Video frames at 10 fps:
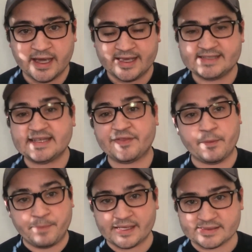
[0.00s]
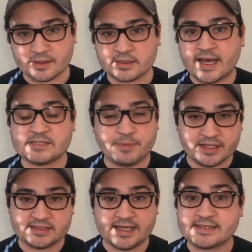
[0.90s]
He's not the best in the class, but
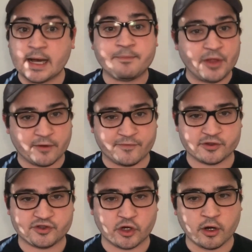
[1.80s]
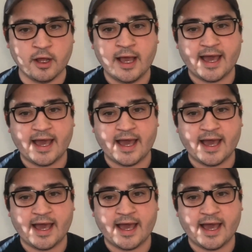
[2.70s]
it's up there for sure.